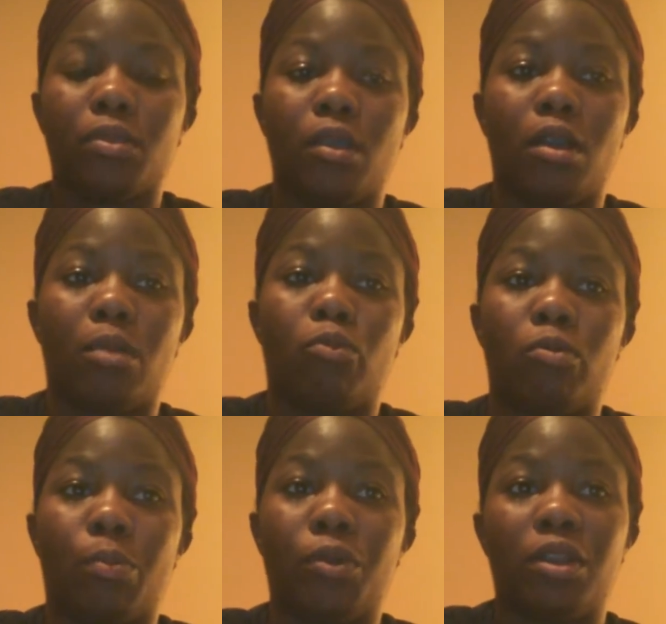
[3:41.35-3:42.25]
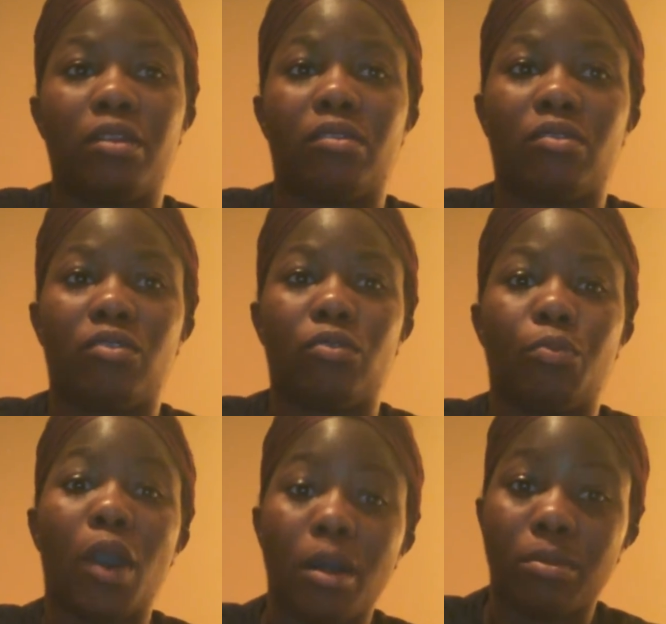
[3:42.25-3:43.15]
we were put into
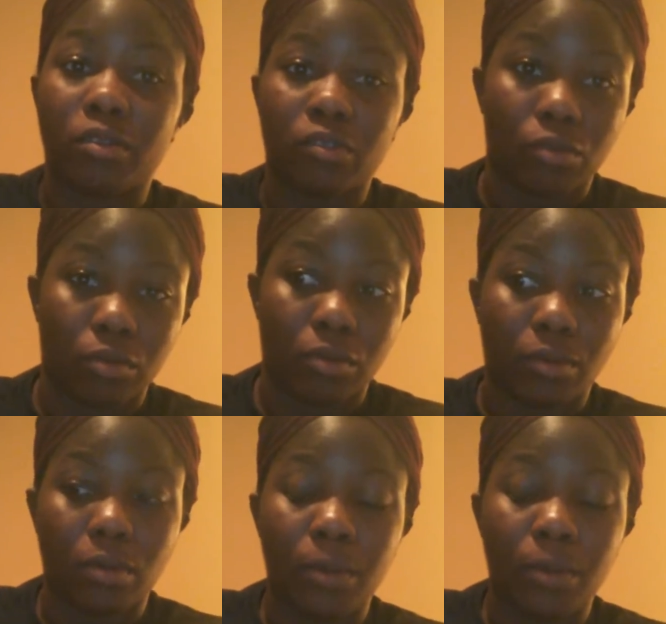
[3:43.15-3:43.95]
public school.